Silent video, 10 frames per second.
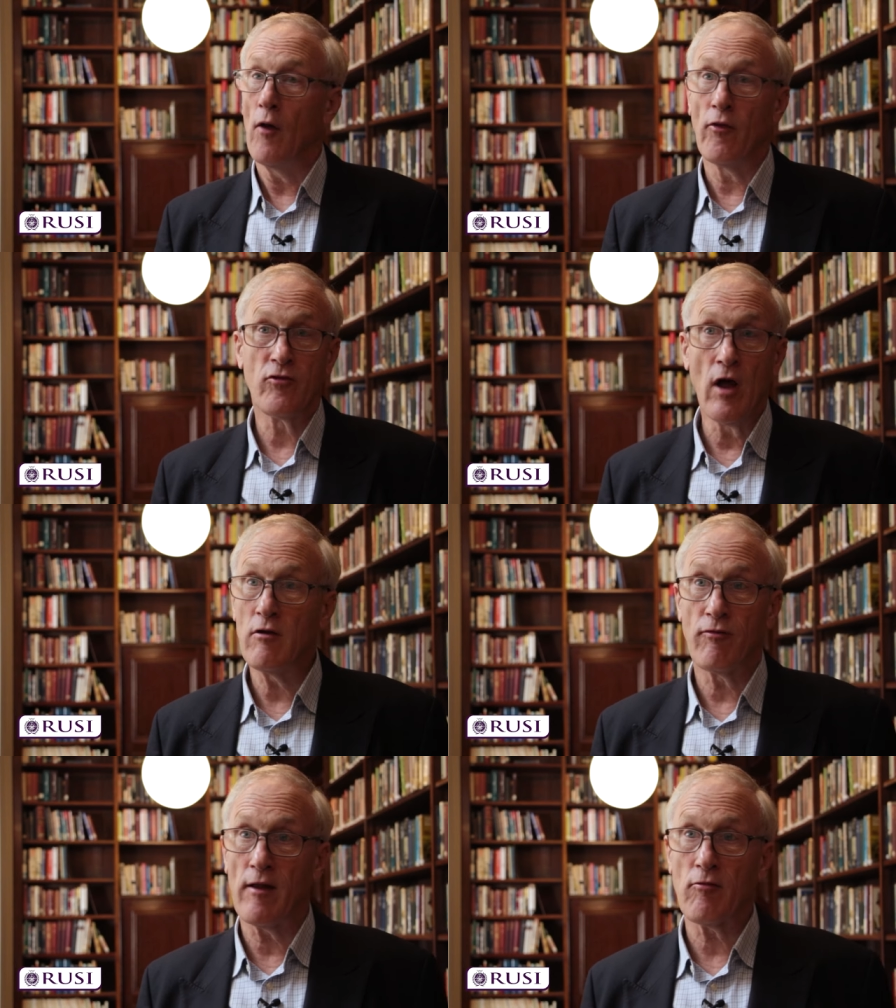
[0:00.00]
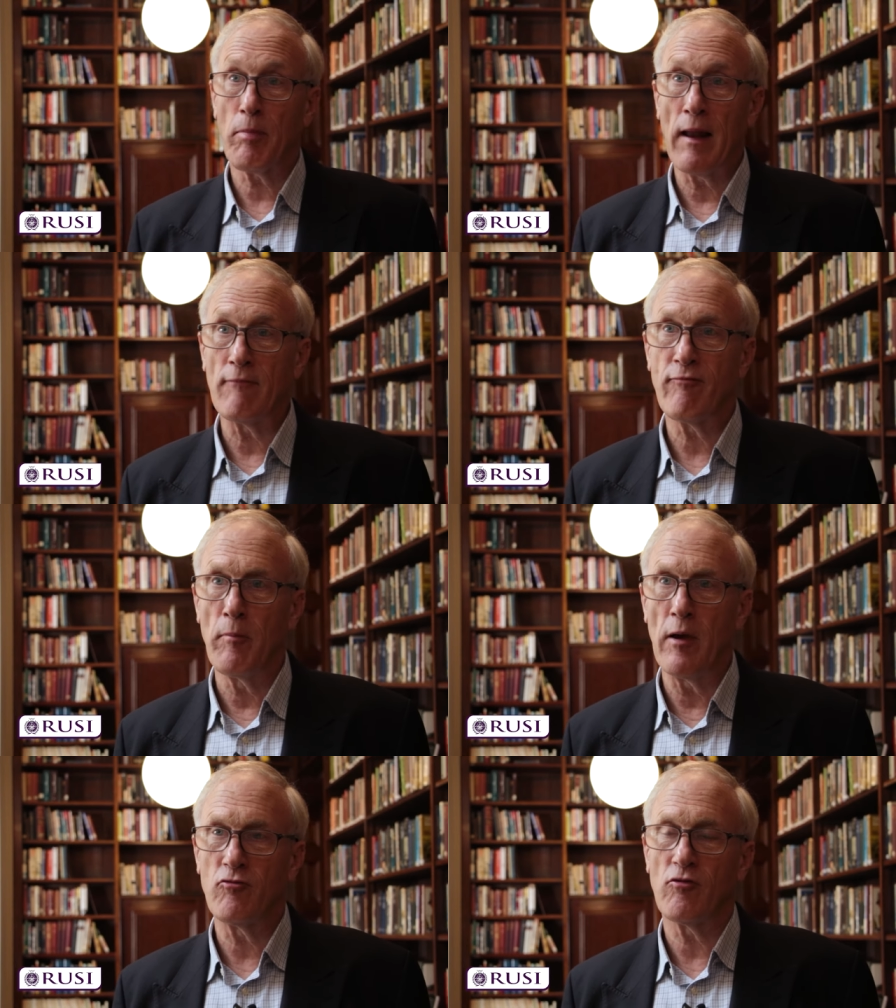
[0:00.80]
and there's no defence plan for
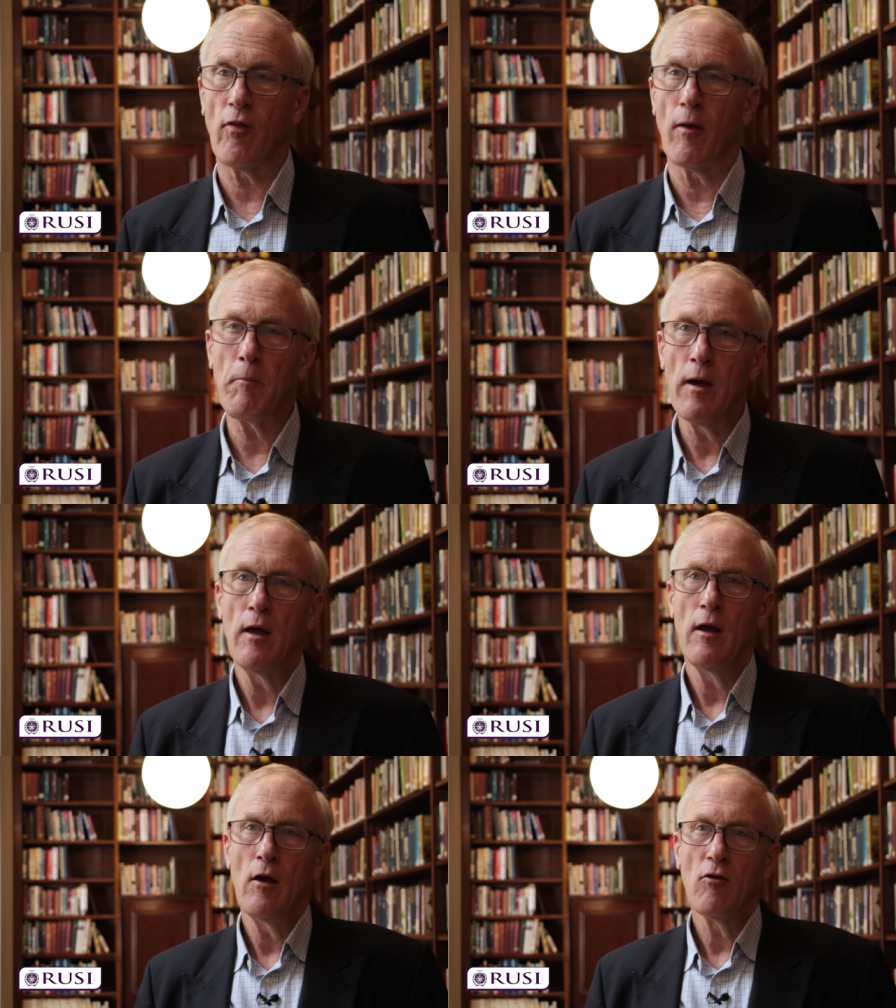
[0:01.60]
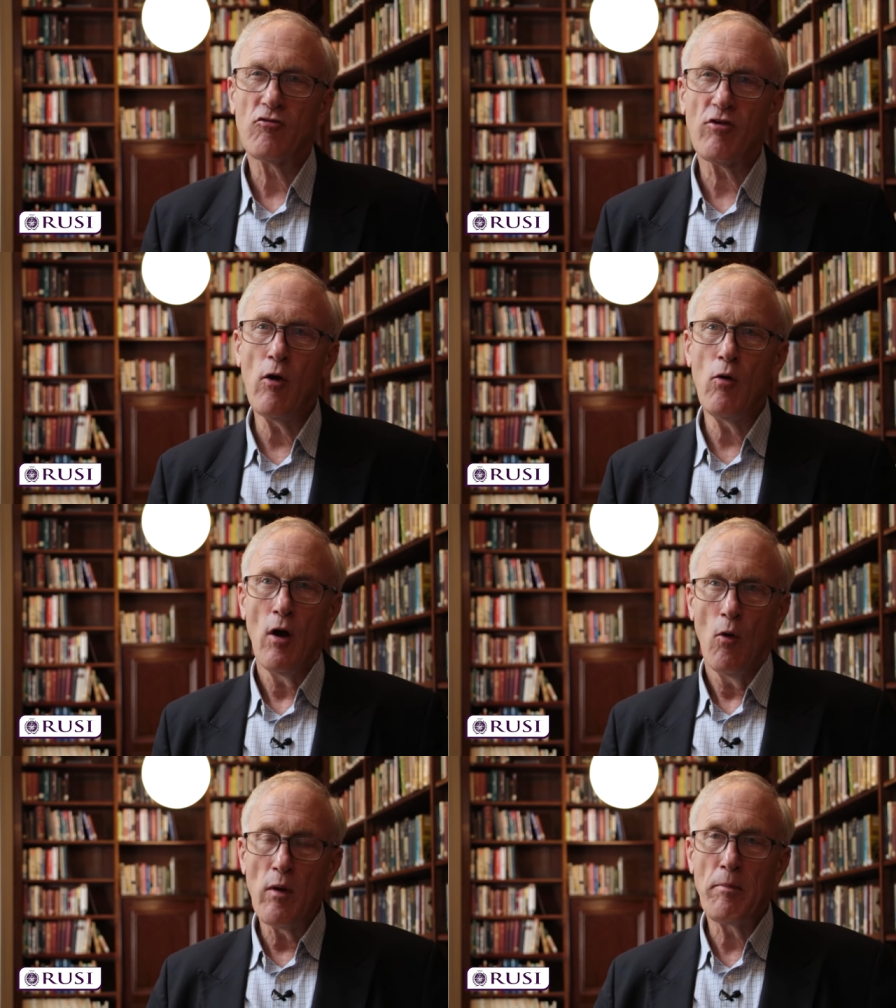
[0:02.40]
most of them. So
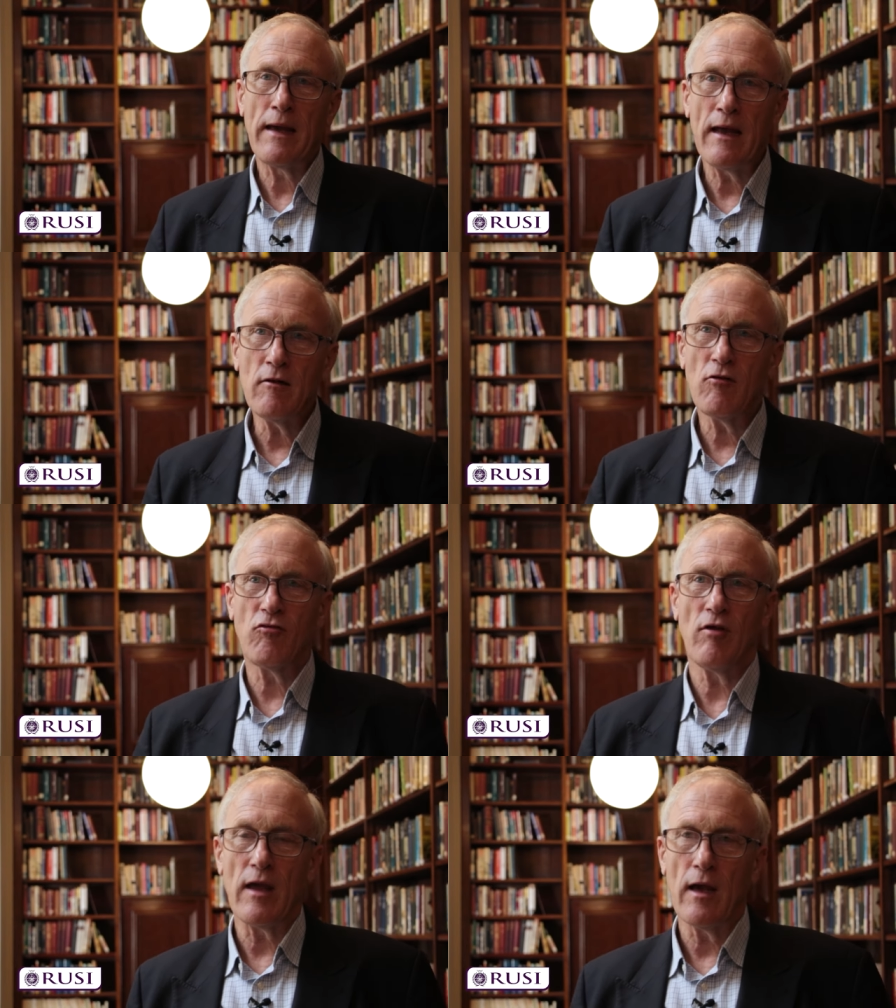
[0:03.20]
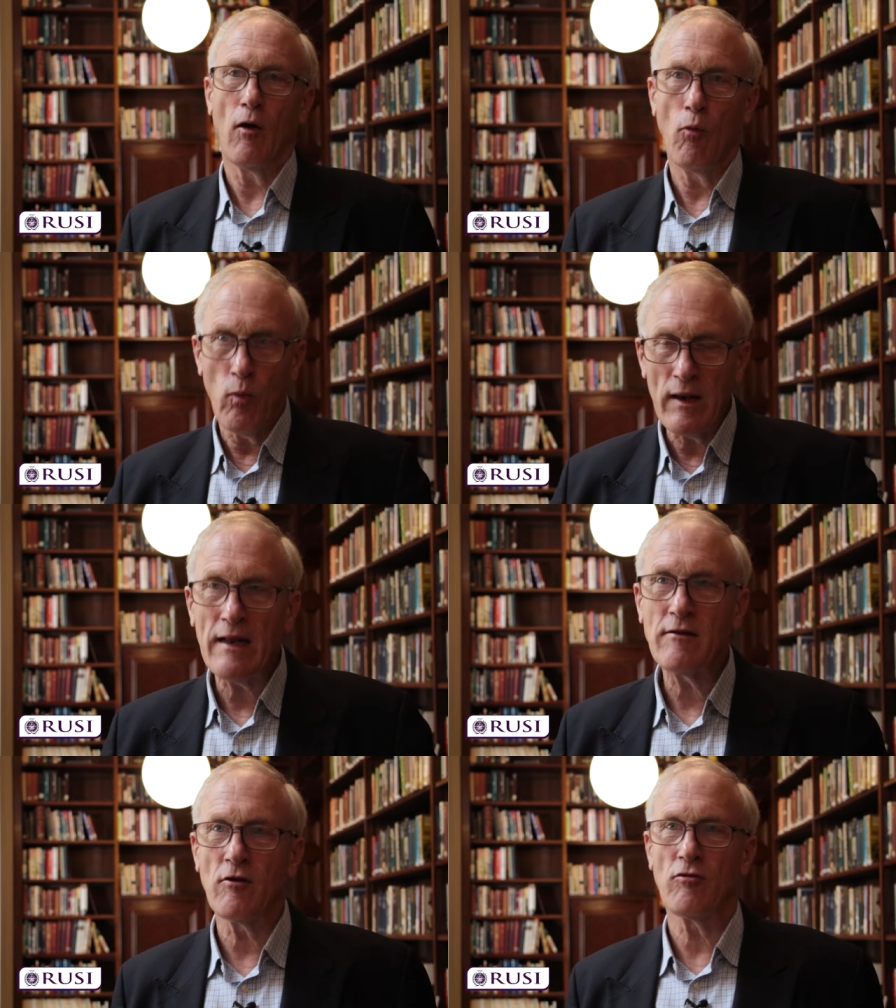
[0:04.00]
we begin to see we
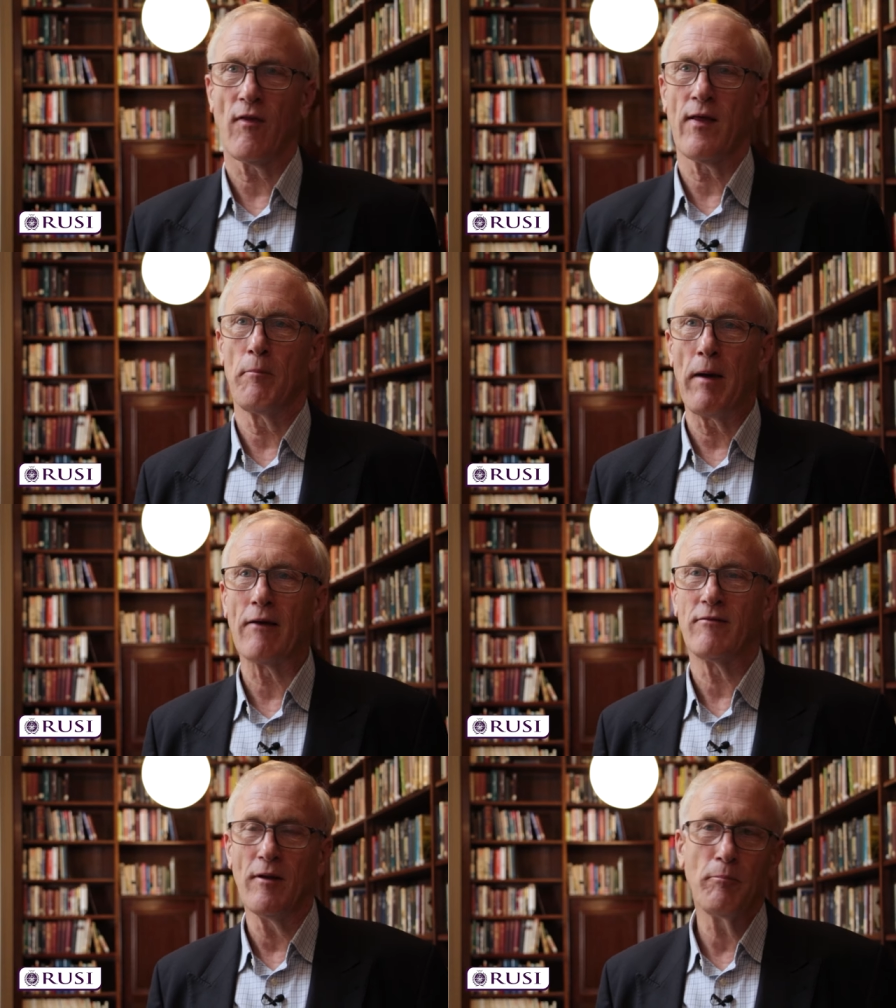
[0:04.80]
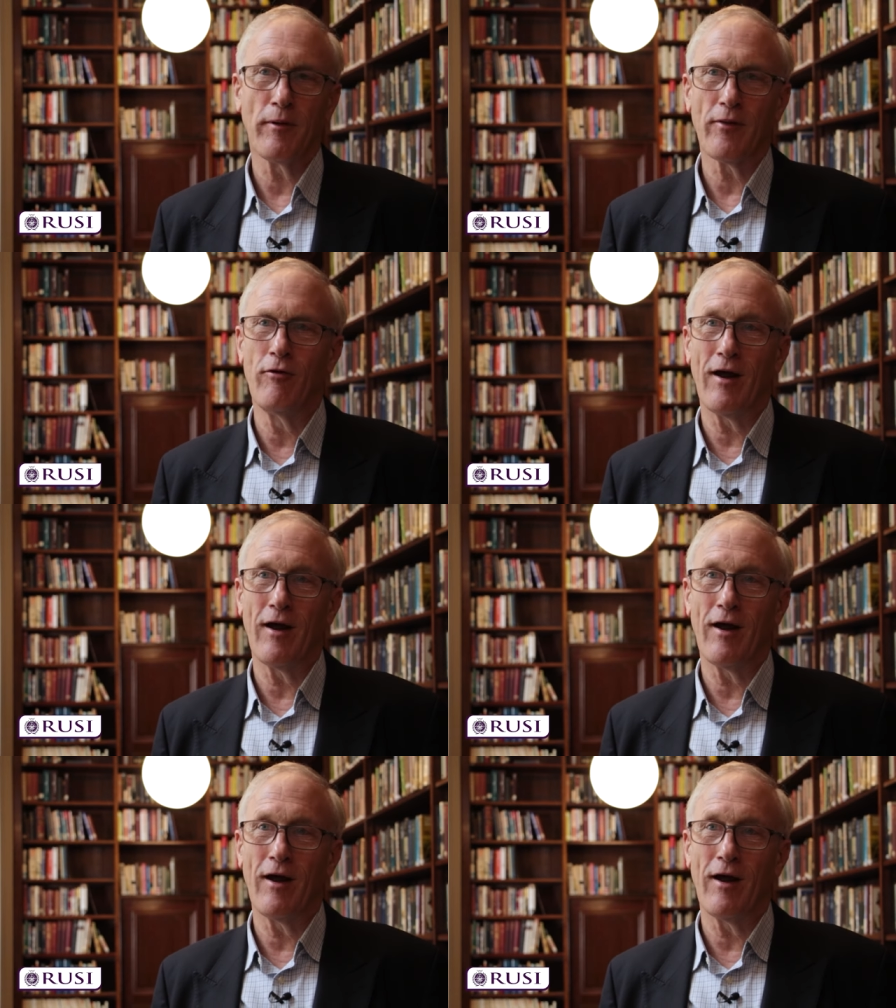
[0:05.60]
need to do something about it, but the